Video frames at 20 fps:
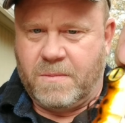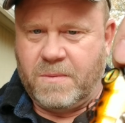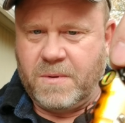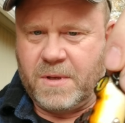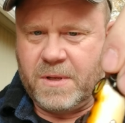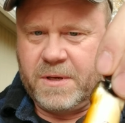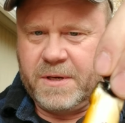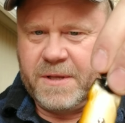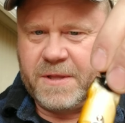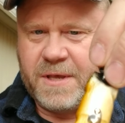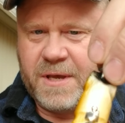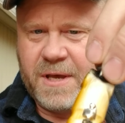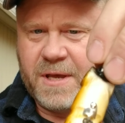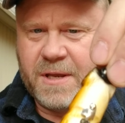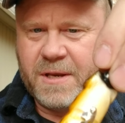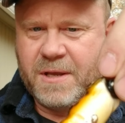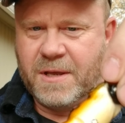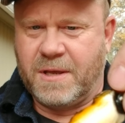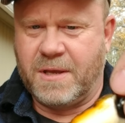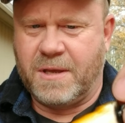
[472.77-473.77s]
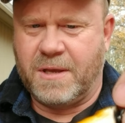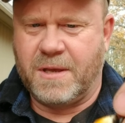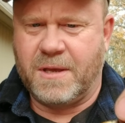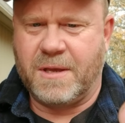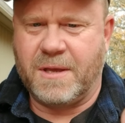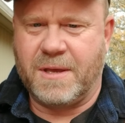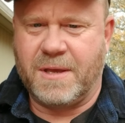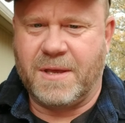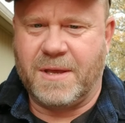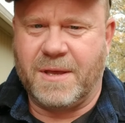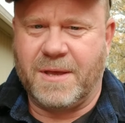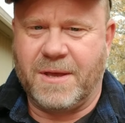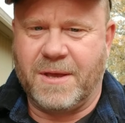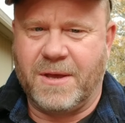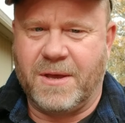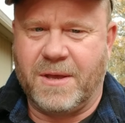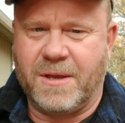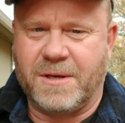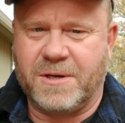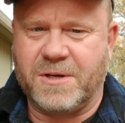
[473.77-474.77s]
Look at that.
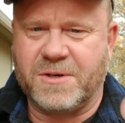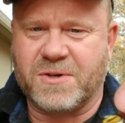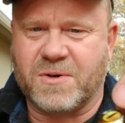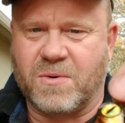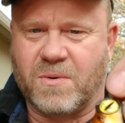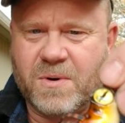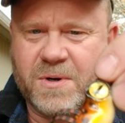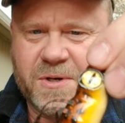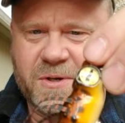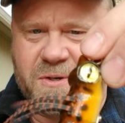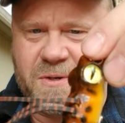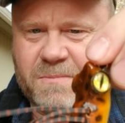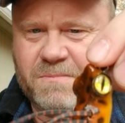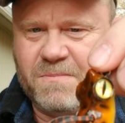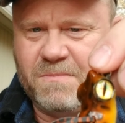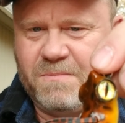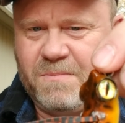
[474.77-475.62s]
Just gorgeous.